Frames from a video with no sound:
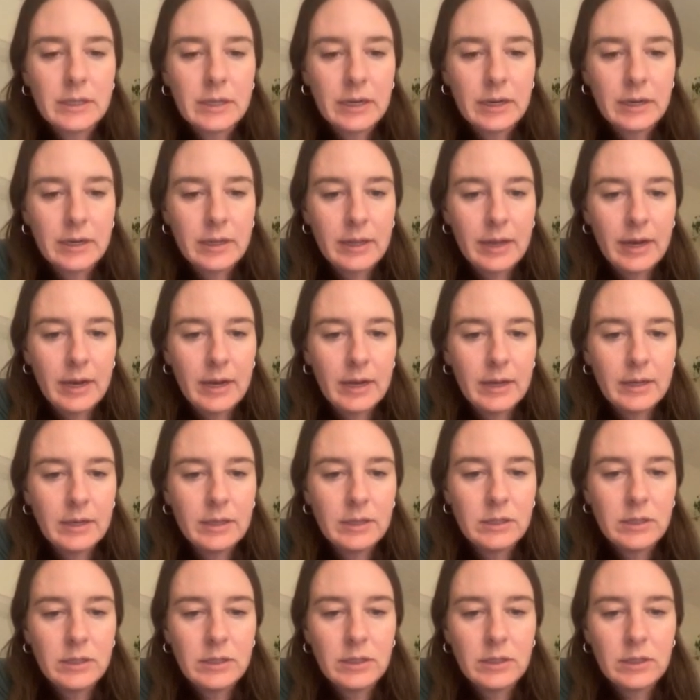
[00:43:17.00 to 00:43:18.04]
here that
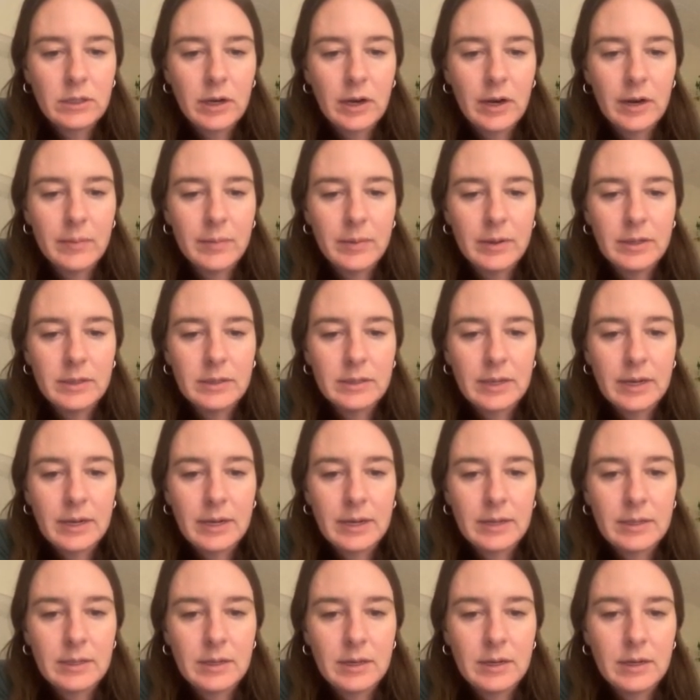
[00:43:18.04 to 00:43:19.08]
each of these carbons
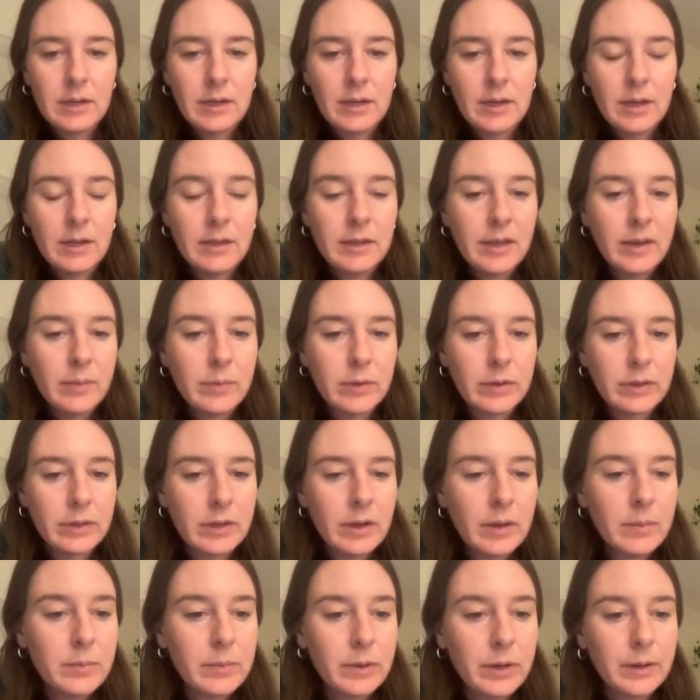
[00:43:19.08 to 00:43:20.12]
has a label, a
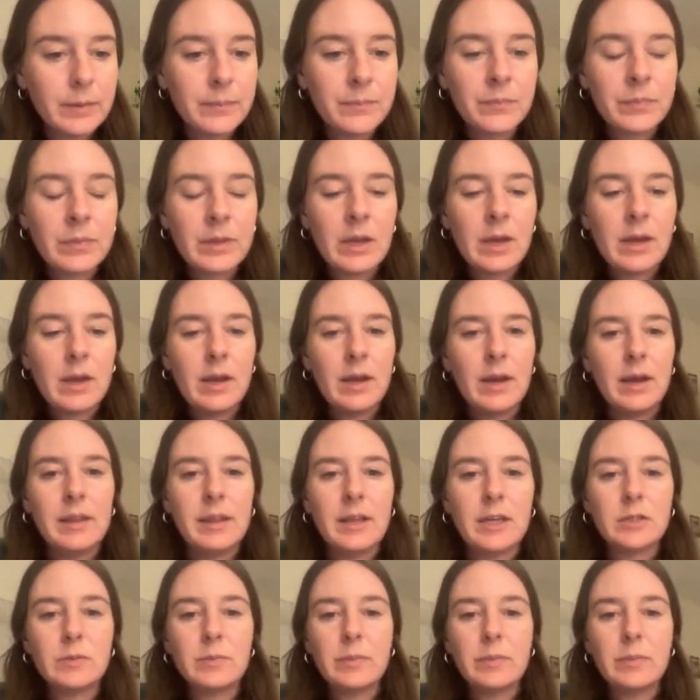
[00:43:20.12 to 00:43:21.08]
number. And that's